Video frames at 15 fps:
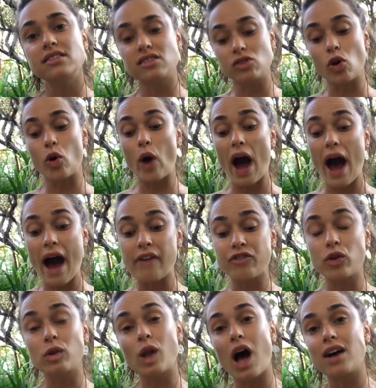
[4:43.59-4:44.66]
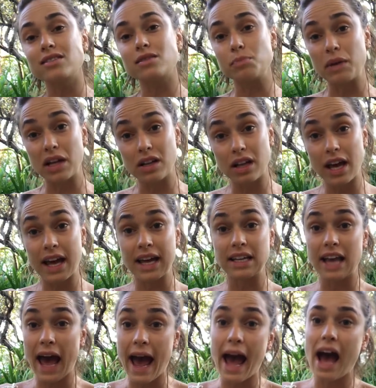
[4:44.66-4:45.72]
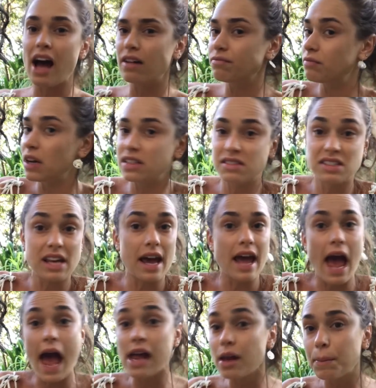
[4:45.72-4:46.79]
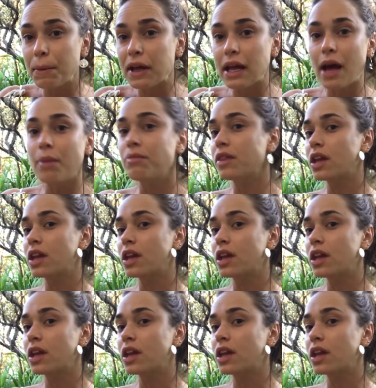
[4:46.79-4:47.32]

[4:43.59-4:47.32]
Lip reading: So have your last meal at say 8 p.m.